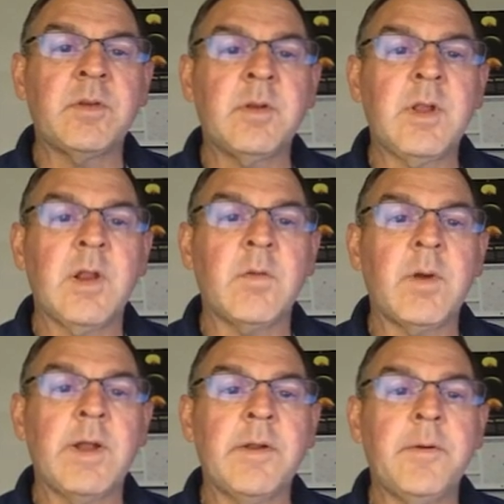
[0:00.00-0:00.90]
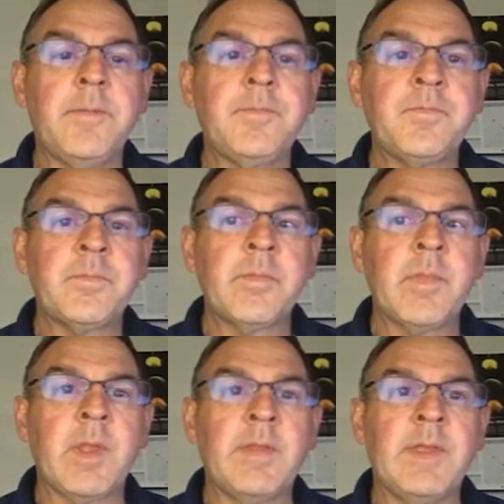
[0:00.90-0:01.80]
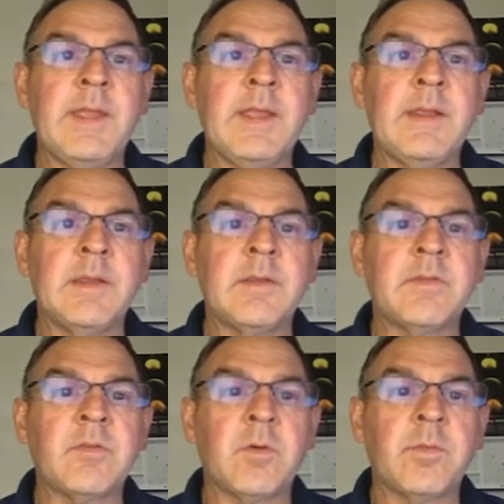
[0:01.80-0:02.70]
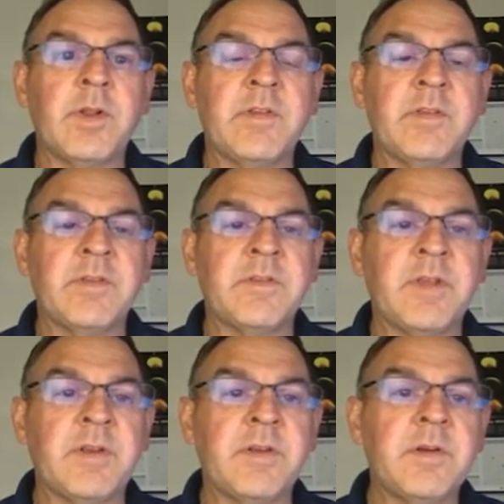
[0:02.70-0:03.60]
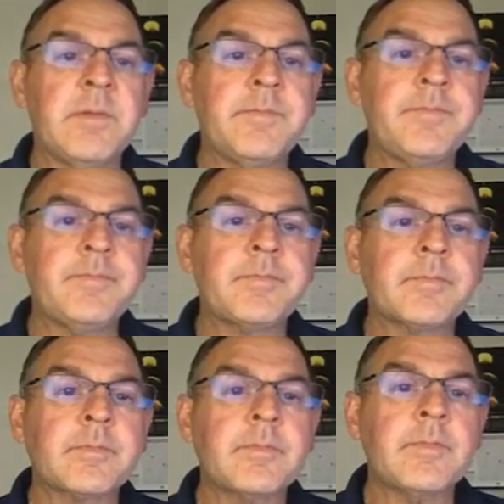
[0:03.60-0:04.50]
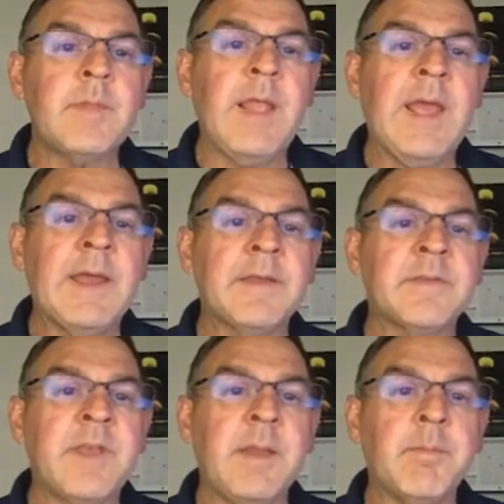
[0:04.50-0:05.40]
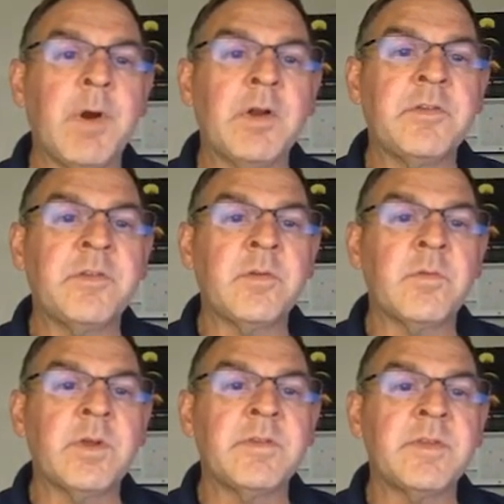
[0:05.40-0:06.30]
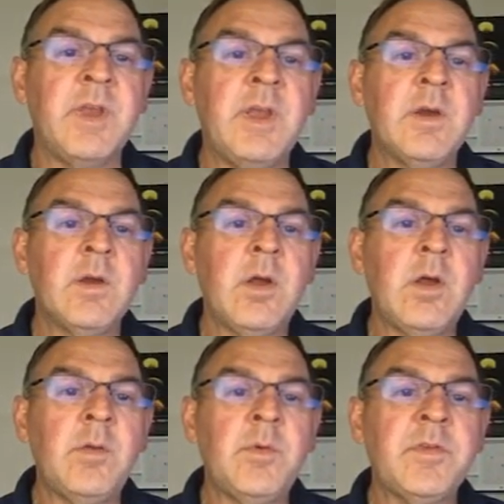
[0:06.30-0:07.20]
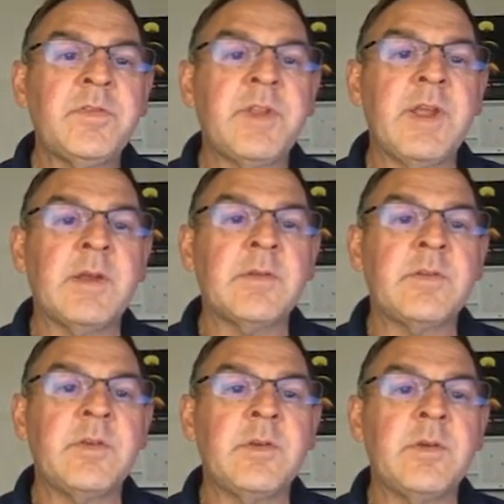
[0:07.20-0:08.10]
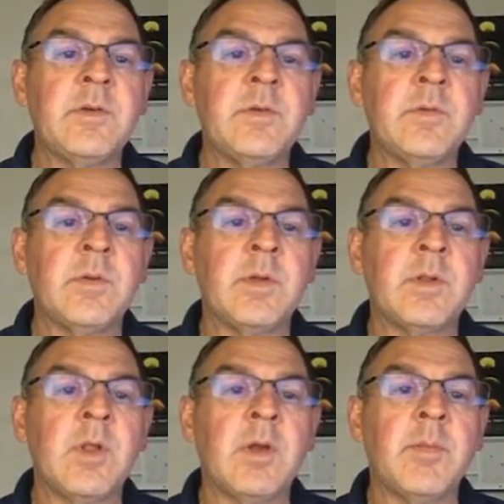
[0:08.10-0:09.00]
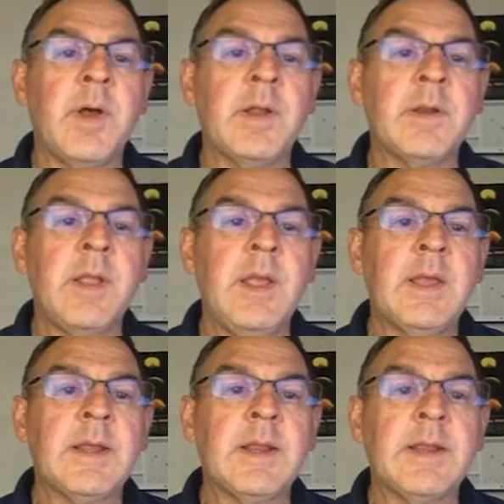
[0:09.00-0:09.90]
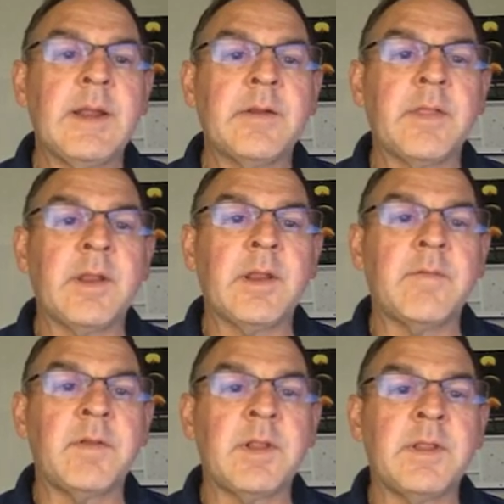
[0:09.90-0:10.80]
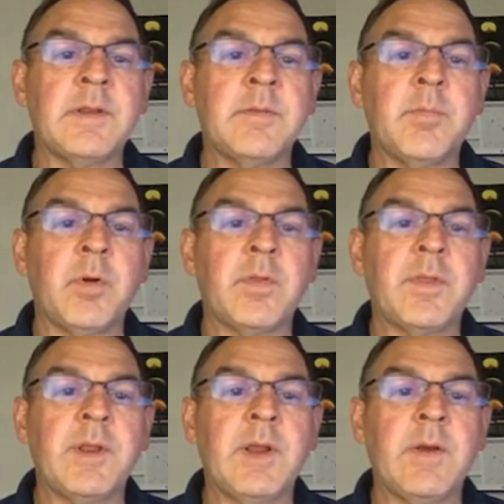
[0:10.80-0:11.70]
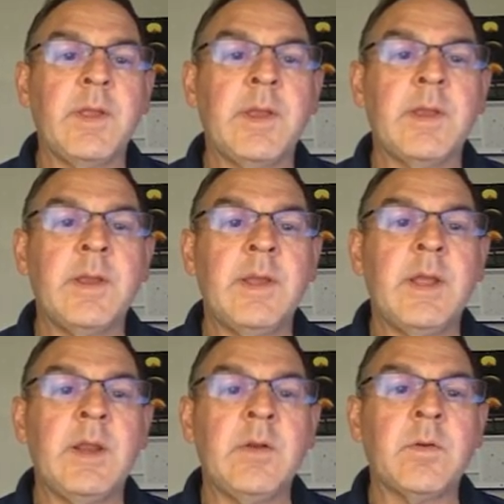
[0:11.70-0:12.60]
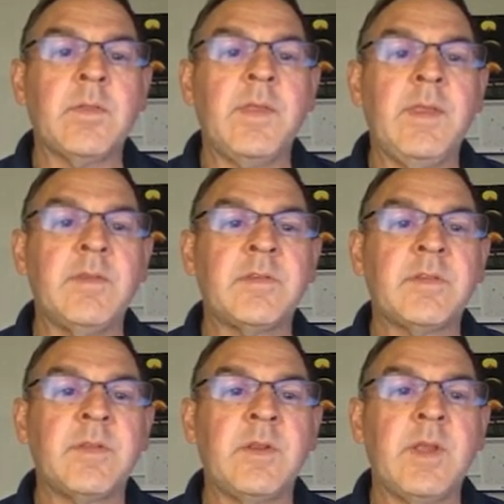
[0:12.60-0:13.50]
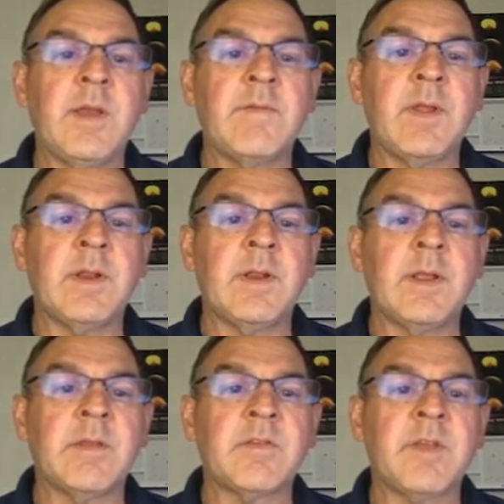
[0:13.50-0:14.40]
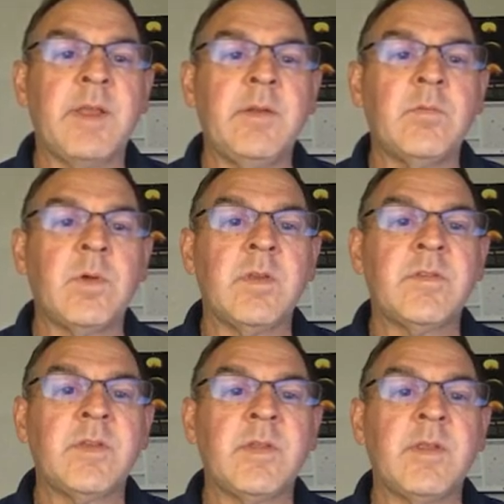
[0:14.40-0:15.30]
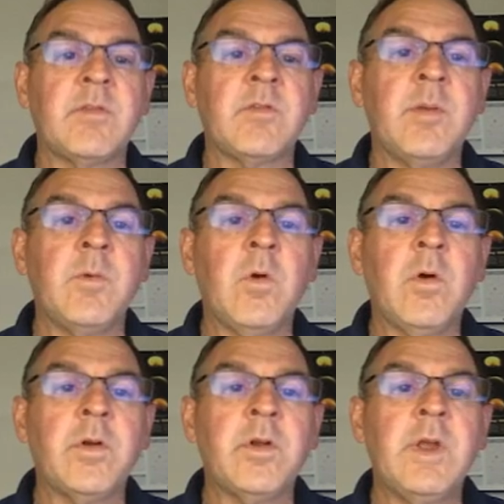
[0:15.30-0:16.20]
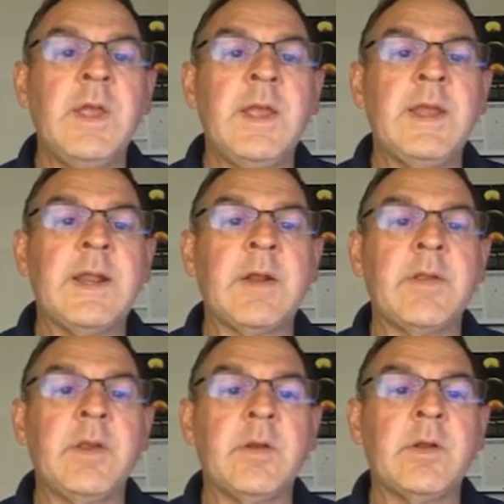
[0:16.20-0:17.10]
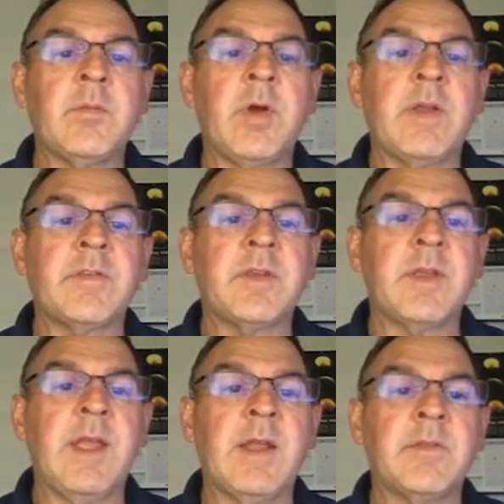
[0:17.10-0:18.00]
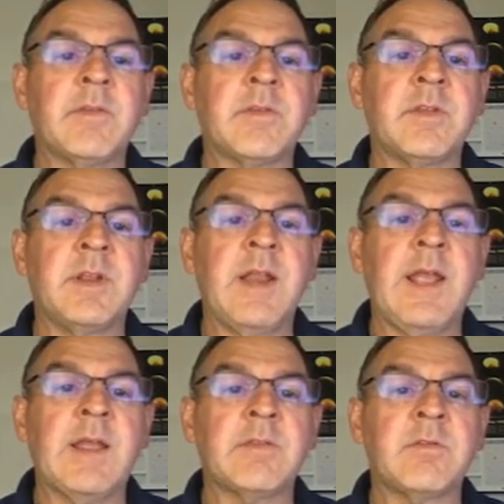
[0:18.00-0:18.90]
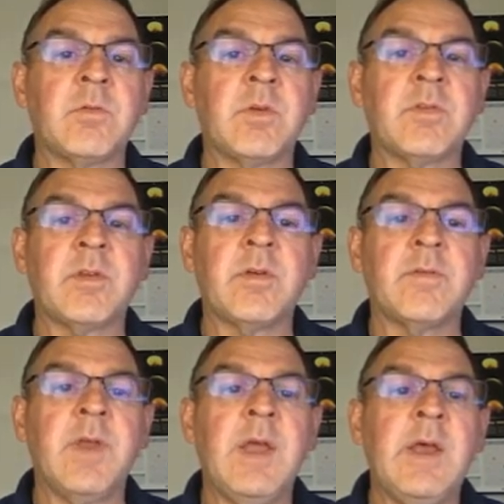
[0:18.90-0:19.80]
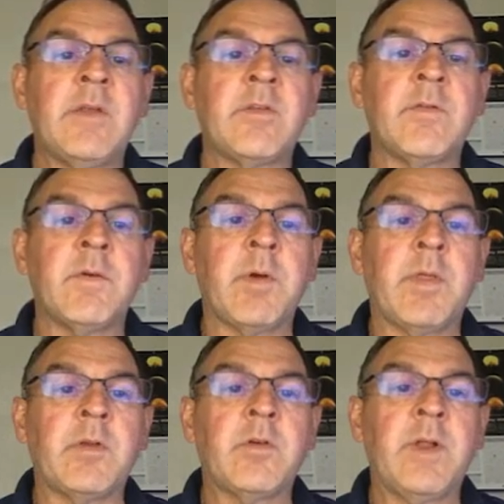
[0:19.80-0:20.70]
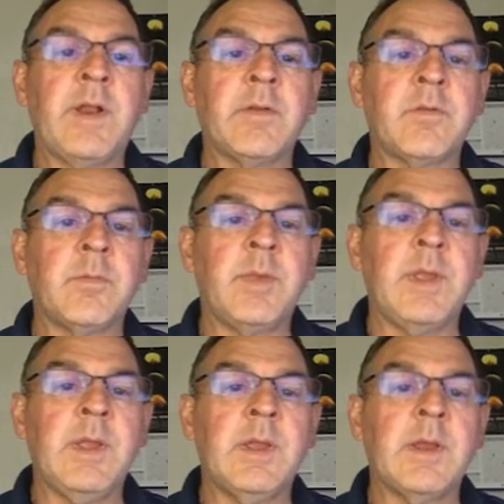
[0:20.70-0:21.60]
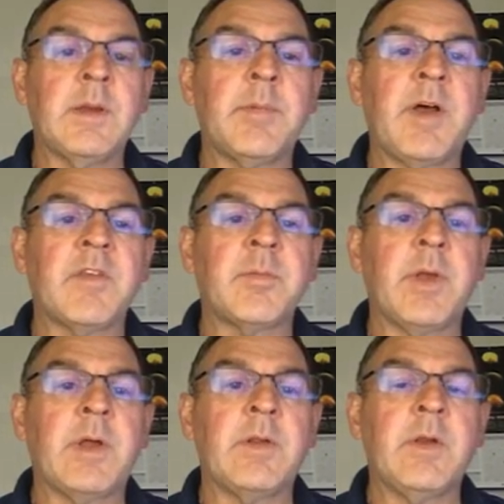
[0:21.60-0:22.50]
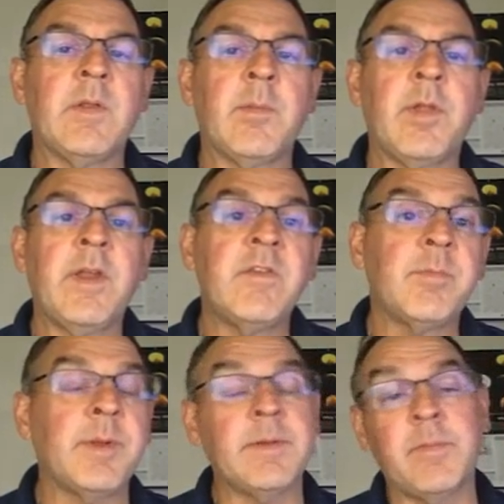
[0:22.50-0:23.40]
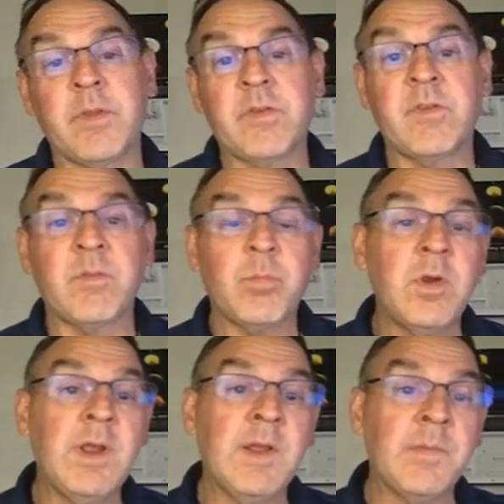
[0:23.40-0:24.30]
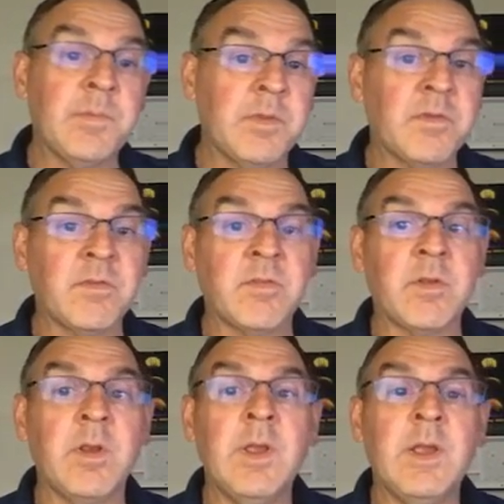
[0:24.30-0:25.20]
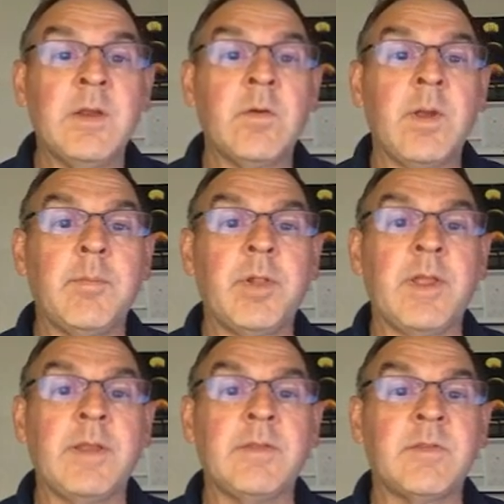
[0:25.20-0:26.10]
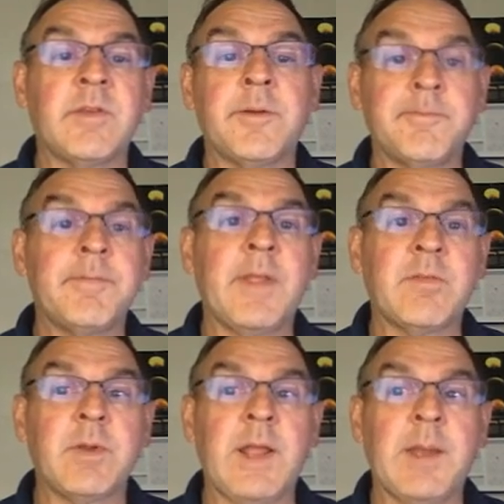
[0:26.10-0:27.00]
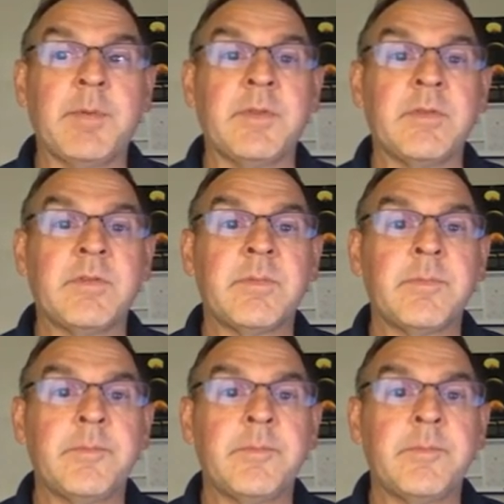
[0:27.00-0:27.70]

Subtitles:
Colorado. The Storm Prediction Center has a marginal risk almost down to Longmont, kind of down to the Loveland, Berthoud area, and northeast. Then you have a slight risk in the extreme corner, and out here in Nebraska, Kansas, an enhanced risk of severe weather. Tornadoes will be possible out here on the plains, but this is spring, and this is the Great Plains, so that's what happens.